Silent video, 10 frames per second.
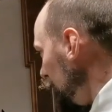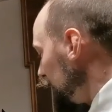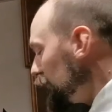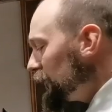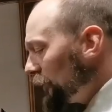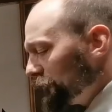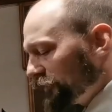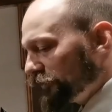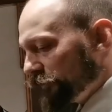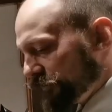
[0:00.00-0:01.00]
So this comes
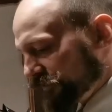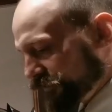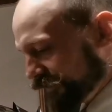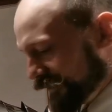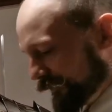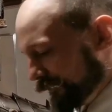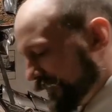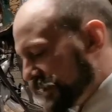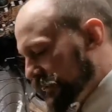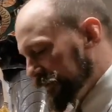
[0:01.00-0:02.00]
to the
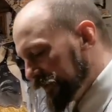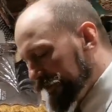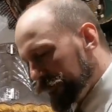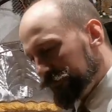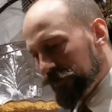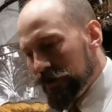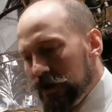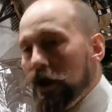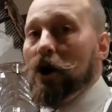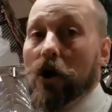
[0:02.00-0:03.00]
main idea of,
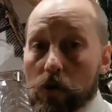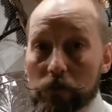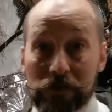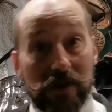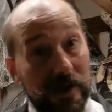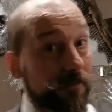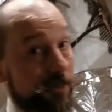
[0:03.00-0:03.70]
oh, but I